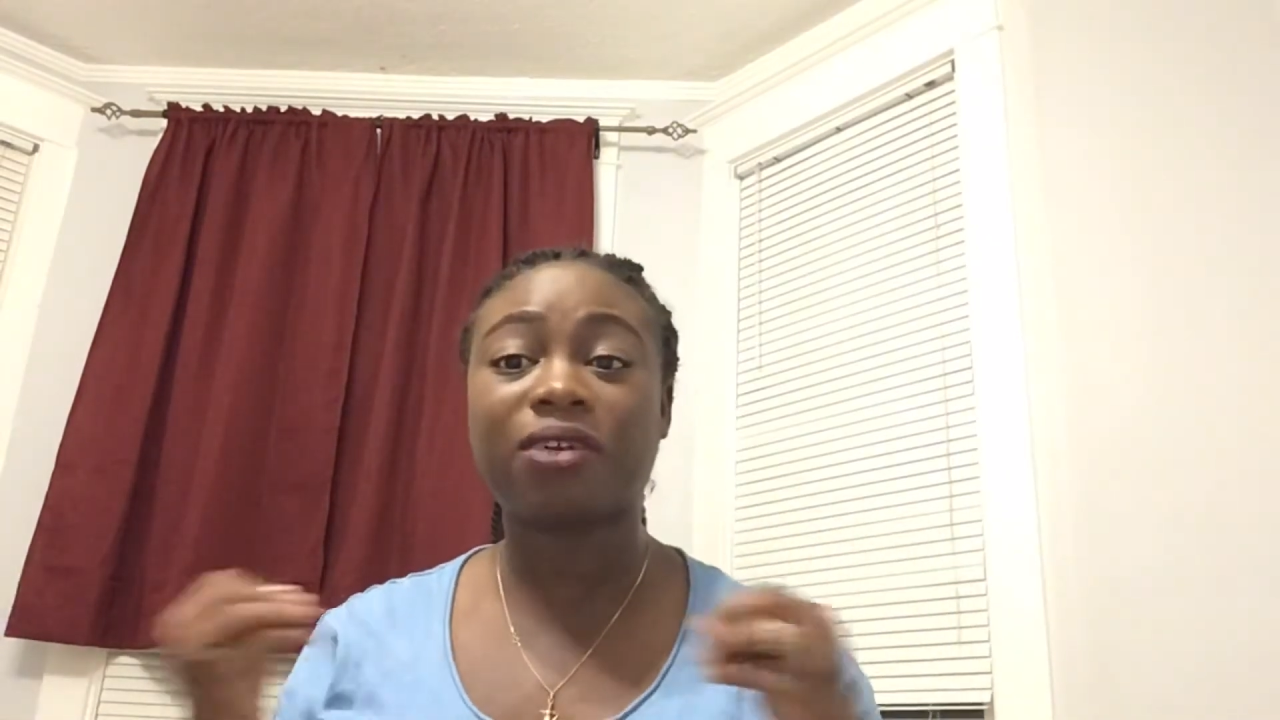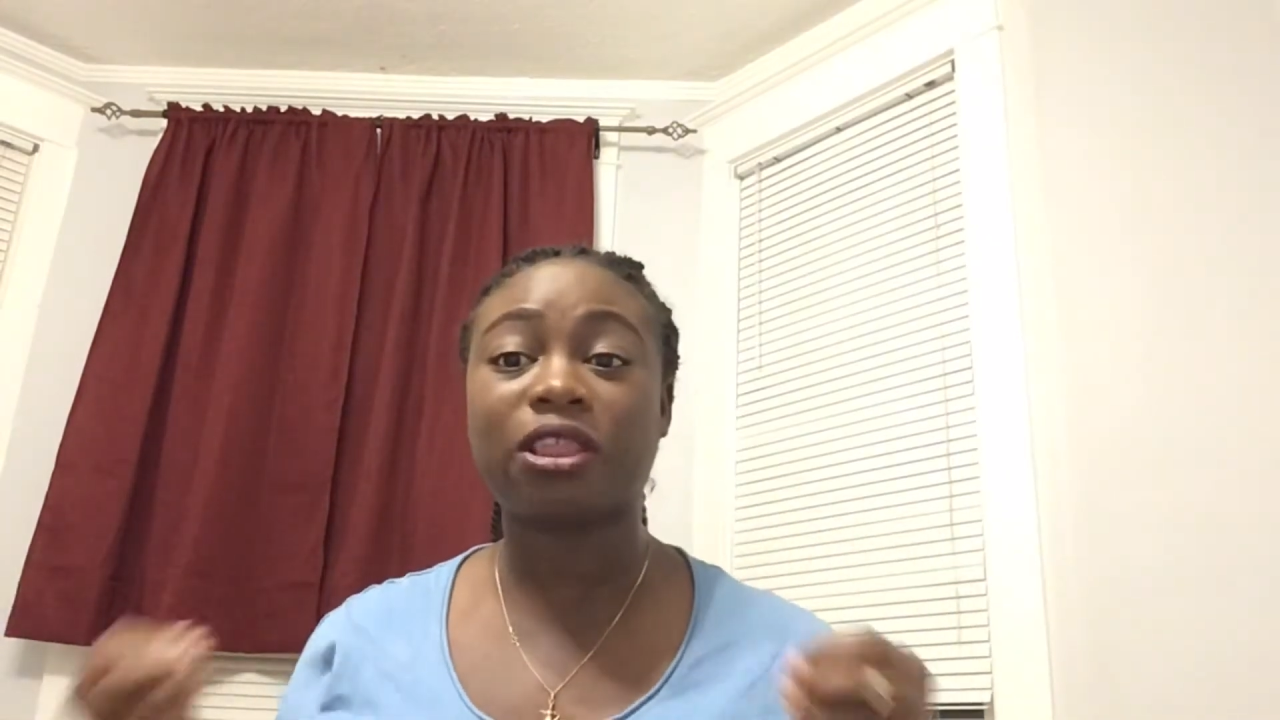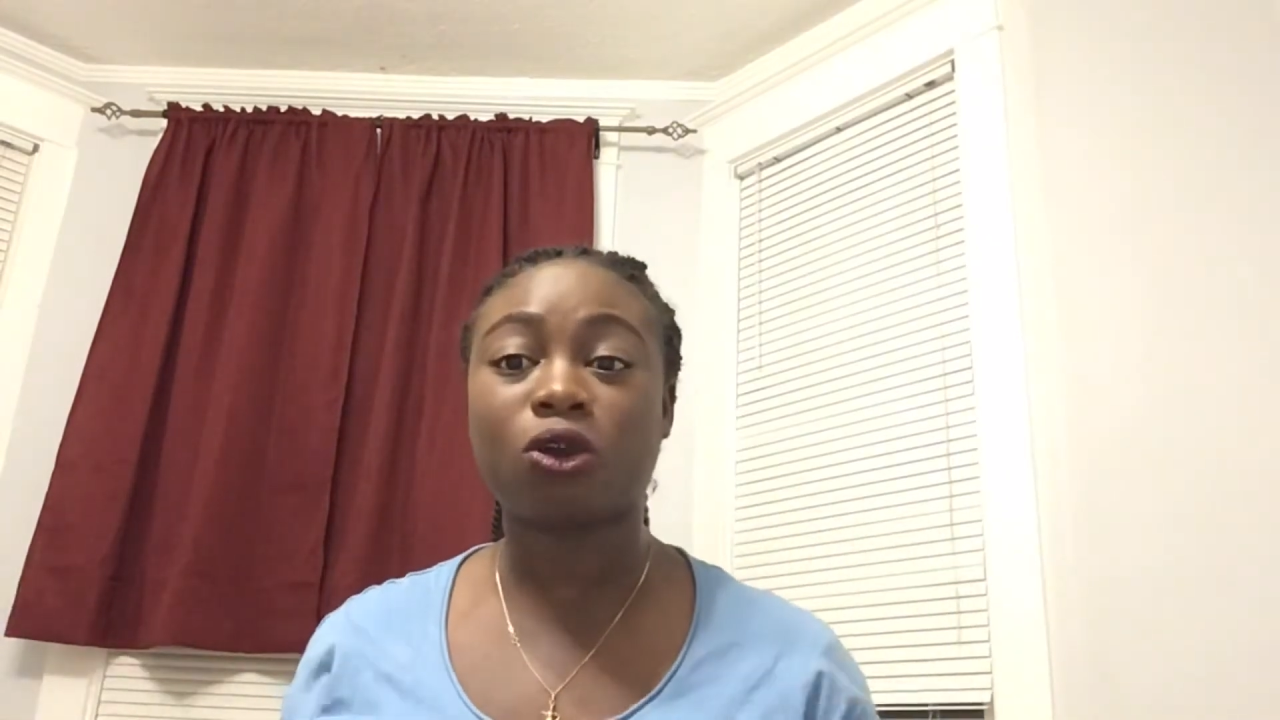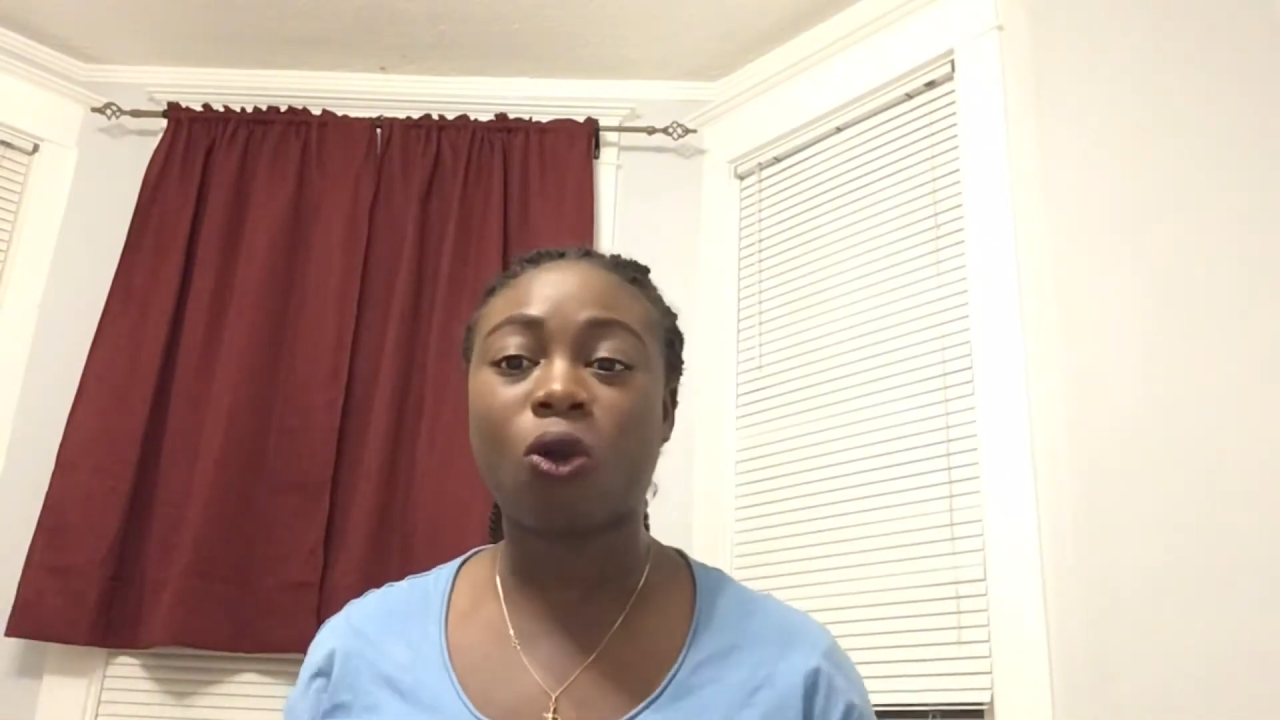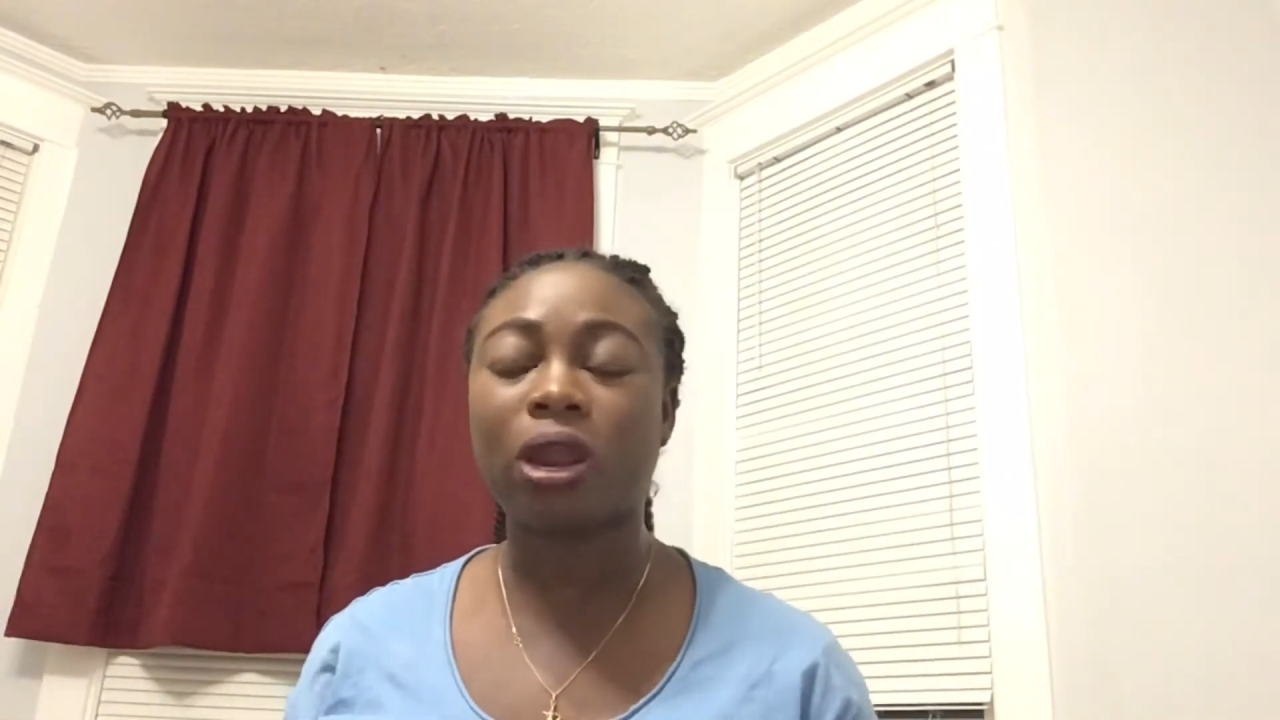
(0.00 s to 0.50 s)
they
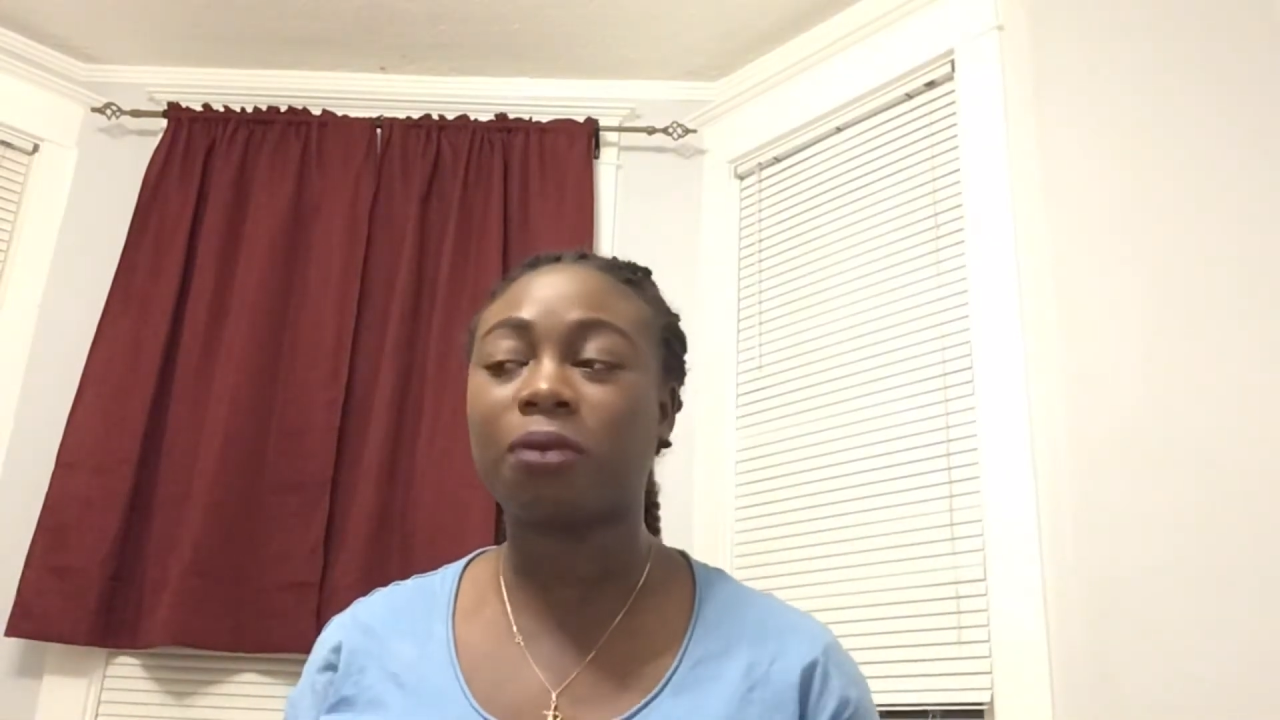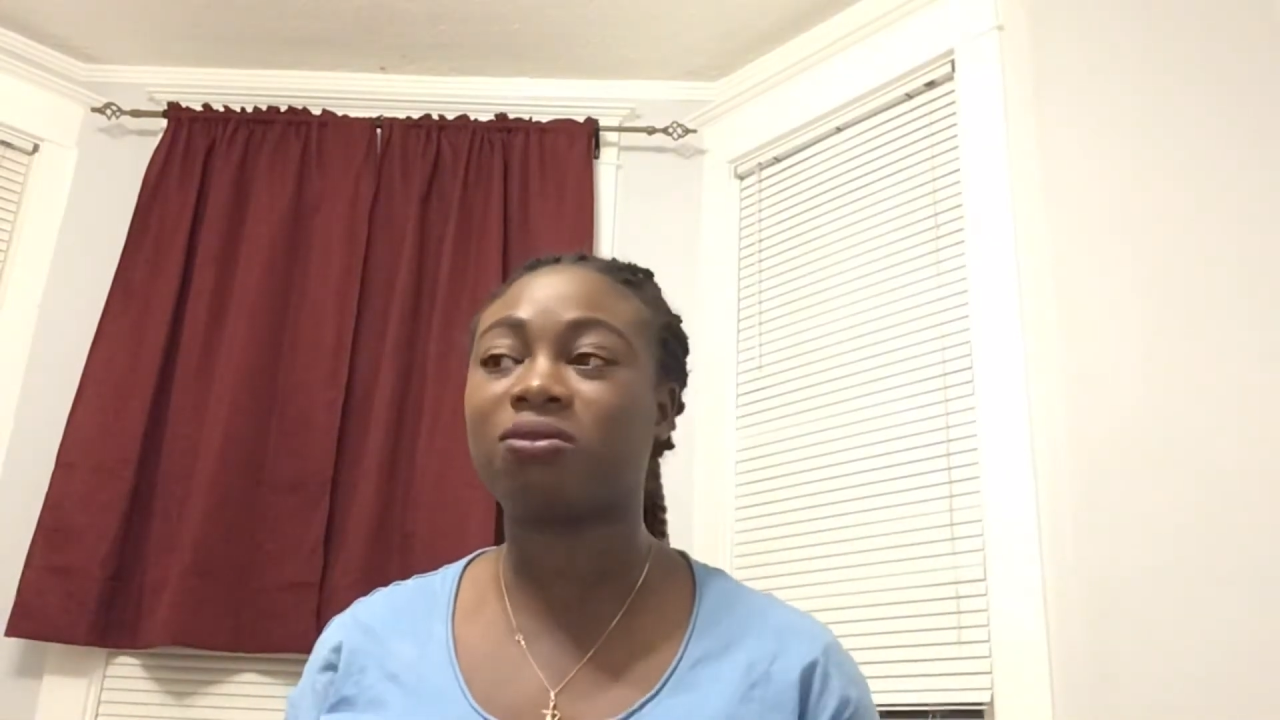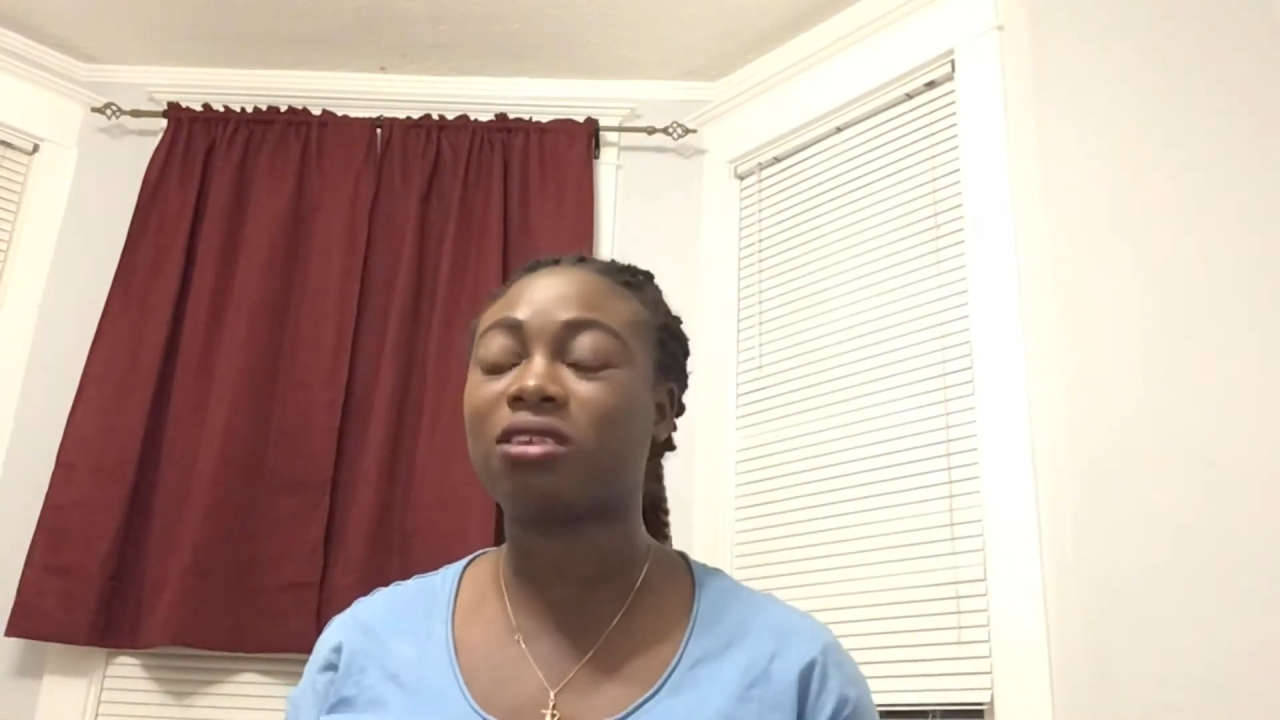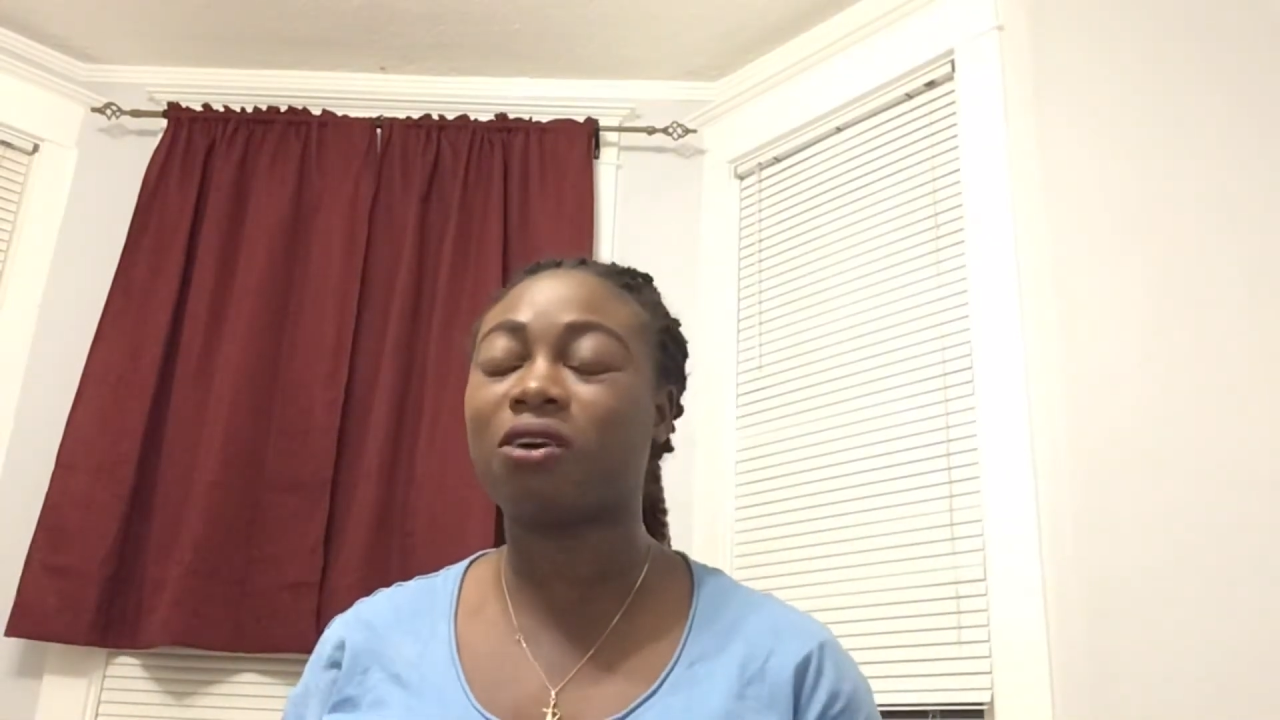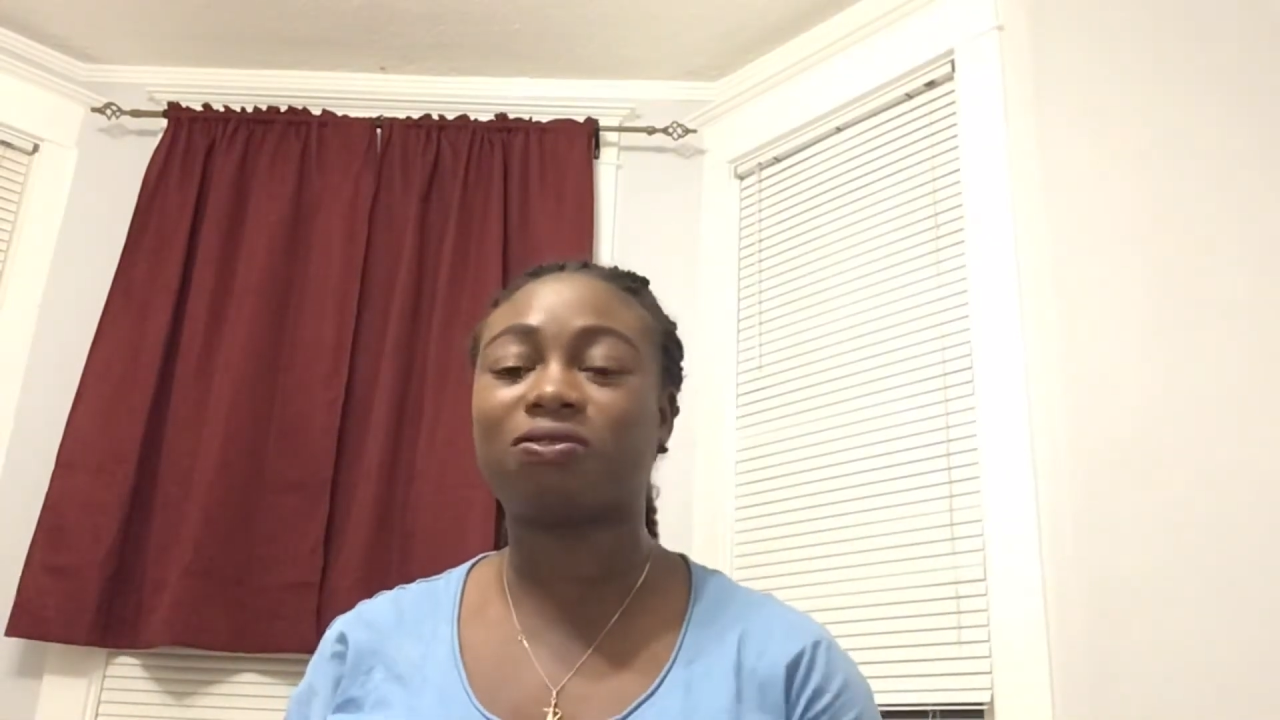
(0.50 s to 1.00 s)
call
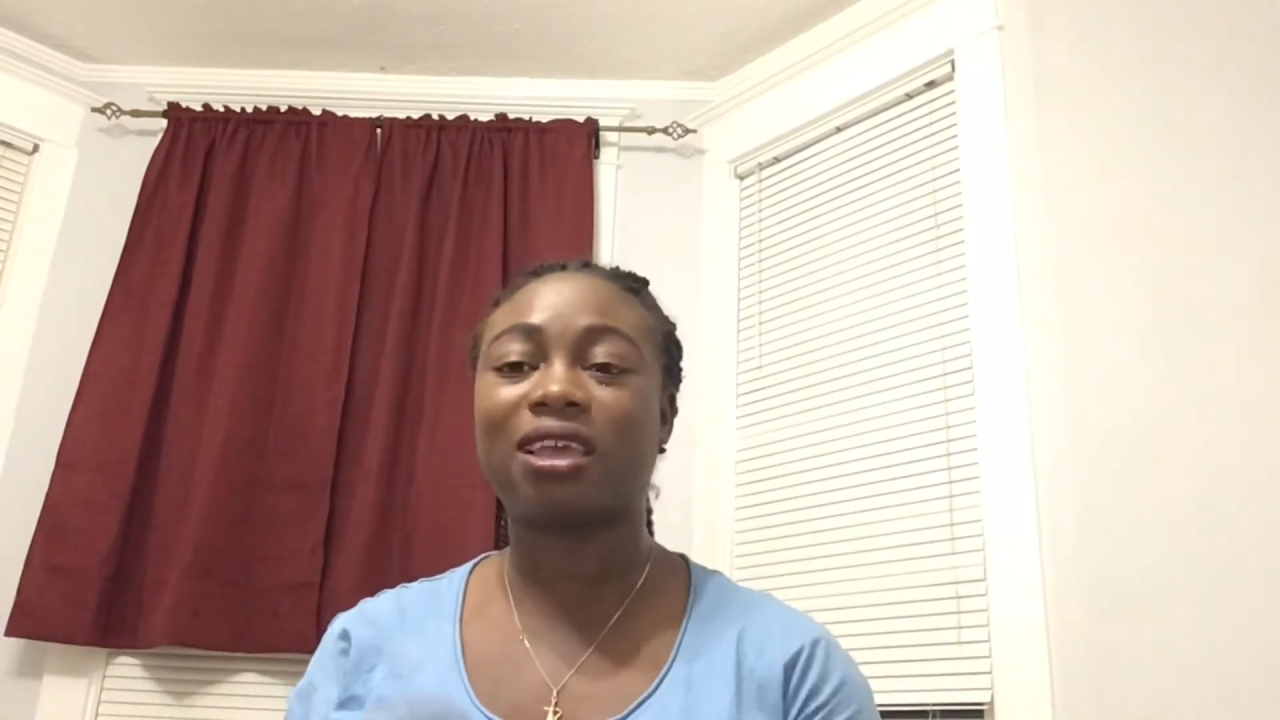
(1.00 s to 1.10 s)
themselves,